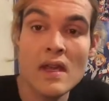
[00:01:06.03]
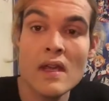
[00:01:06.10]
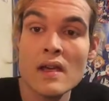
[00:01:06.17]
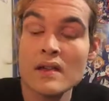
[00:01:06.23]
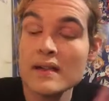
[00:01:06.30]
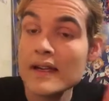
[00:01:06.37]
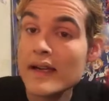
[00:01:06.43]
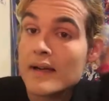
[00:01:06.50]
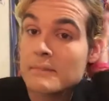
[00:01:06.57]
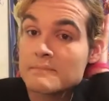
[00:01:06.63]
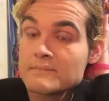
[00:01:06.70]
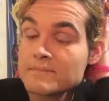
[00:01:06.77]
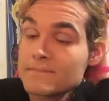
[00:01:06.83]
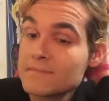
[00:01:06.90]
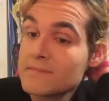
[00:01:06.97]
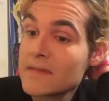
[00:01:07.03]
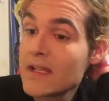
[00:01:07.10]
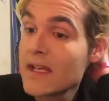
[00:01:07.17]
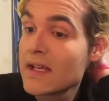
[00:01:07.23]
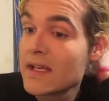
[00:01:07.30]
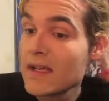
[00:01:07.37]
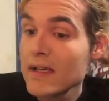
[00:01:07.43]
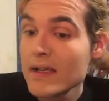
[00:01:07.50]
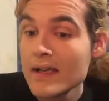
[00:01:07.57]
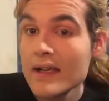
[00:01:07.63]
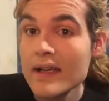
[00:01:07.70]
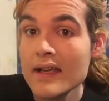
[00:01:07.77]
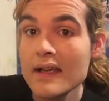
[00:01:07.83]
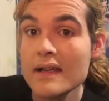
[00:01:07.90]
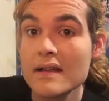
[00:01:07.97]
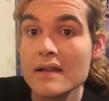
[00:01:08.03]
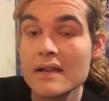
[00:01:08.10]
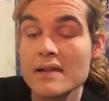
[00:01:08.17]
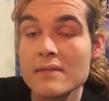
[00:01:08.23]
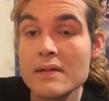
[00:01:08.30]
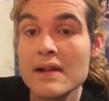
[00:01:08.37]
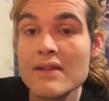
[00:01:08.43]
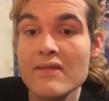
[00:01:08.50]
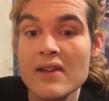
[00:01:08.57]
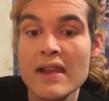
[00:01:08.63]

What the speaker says: God damn. It's whenever,